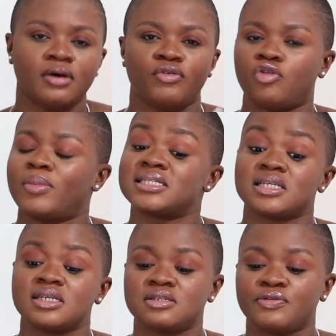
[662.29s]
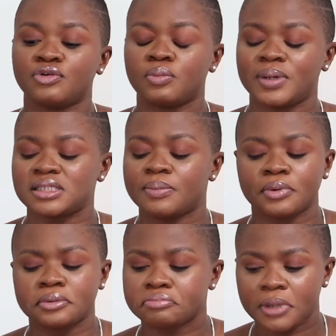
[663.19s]
for my skin to feel better,
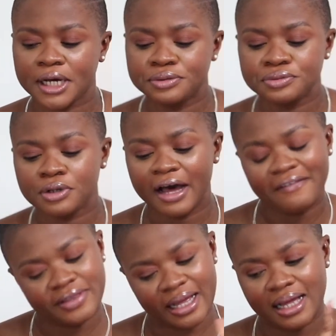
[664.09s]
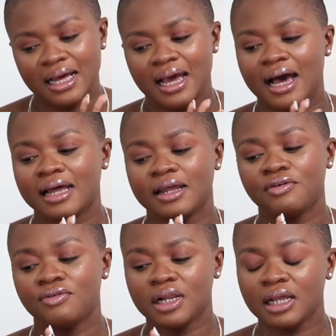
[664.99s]
but I do not have that. And I
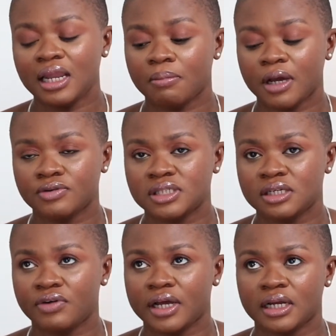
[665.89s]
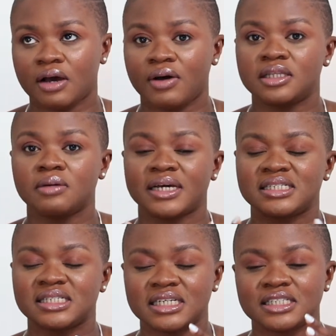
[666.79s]
really like my routine right now. I think my
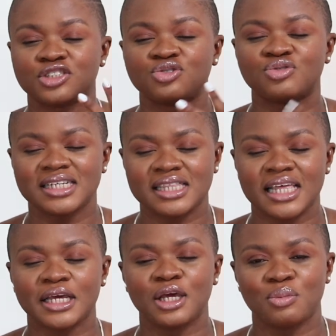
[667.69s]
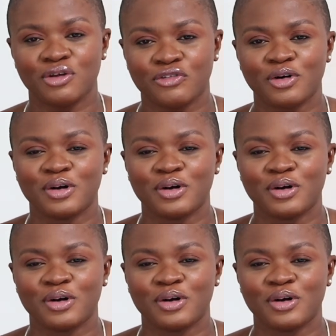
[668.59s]
skin is really thanking me for,